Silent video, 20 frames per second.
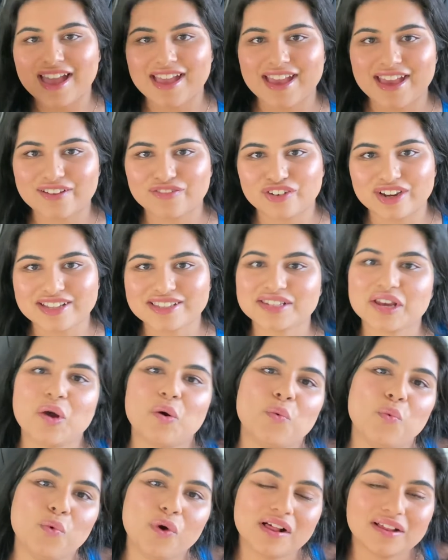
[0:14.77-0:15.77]
Hey friends,
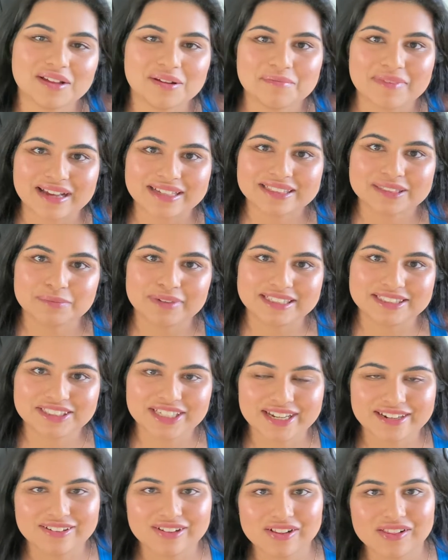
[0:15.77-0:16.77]
welcome back to my
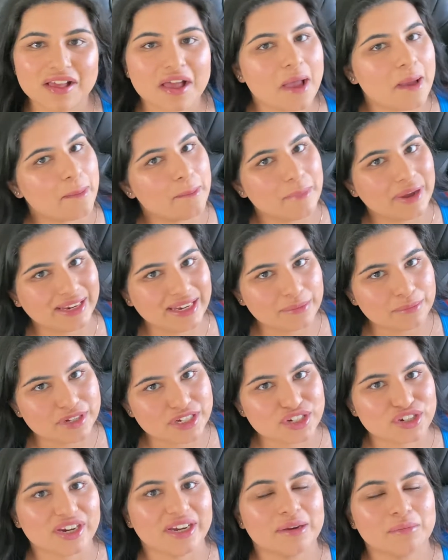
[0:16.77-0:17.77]
channel. My name is
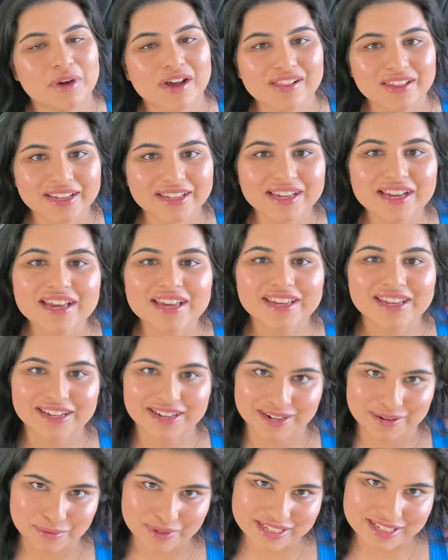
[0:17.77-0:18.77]
Shreya Malik.
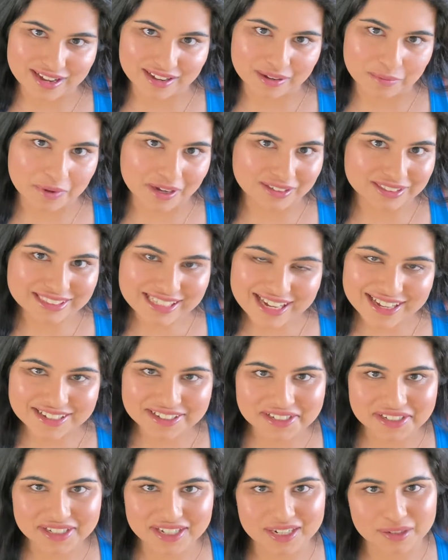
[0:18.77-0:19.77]
Here we talk about tech,
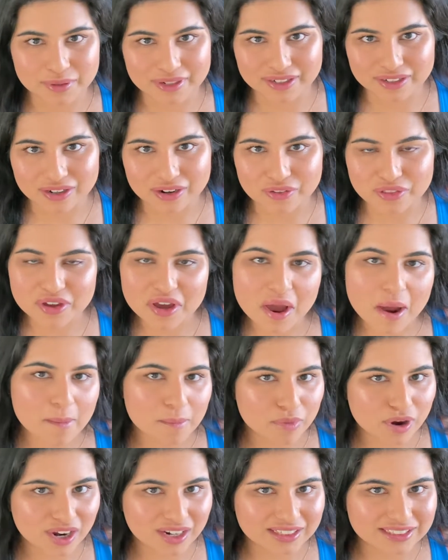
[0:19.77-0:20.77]
career growth,
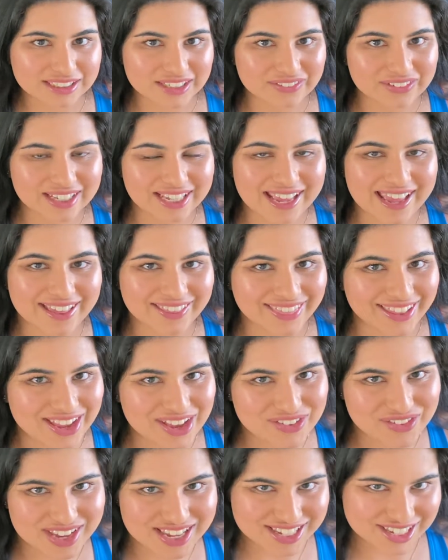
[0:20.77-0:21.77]
productivity, and
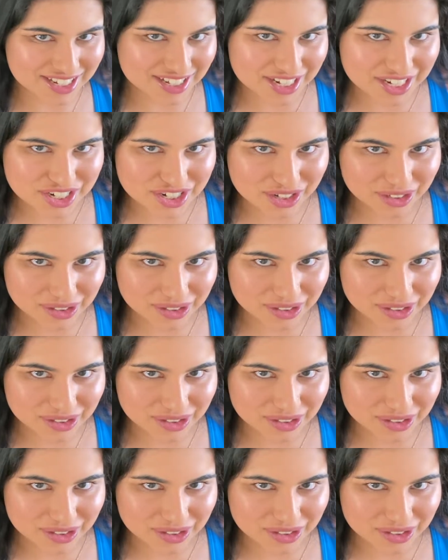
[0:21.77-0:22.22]
life as a digital